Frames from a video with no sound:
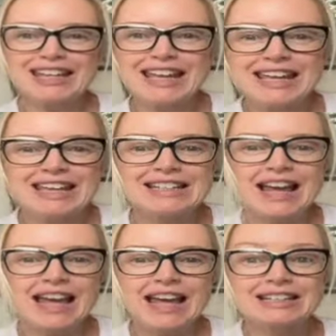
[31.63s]
in
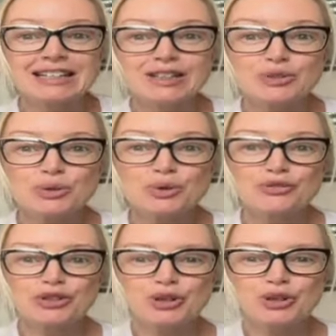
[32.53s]
and give you a
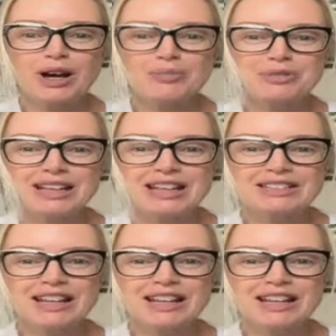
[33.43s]
few updates.